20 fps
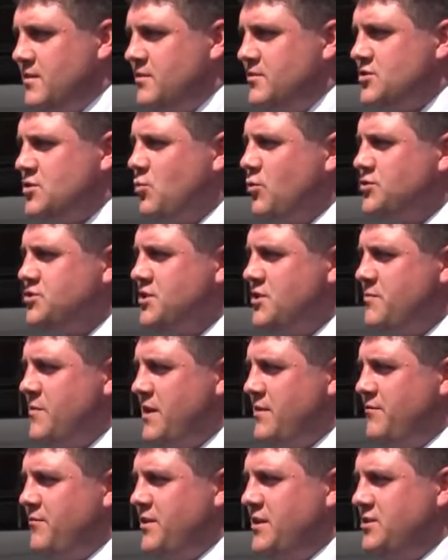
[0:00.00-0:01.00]
So what are the
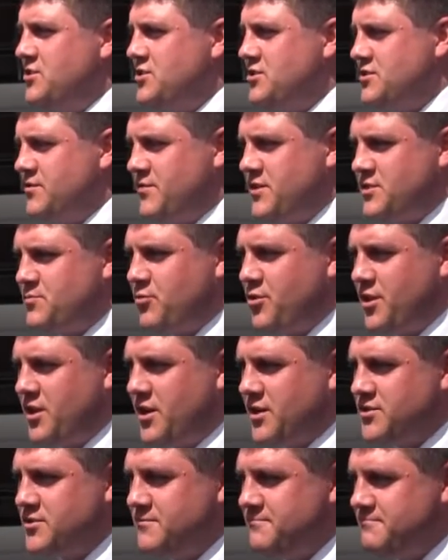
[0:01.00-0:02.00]
main features of this
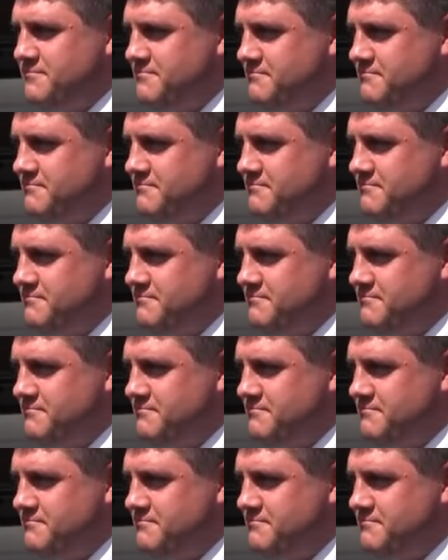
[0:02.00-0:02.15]
product?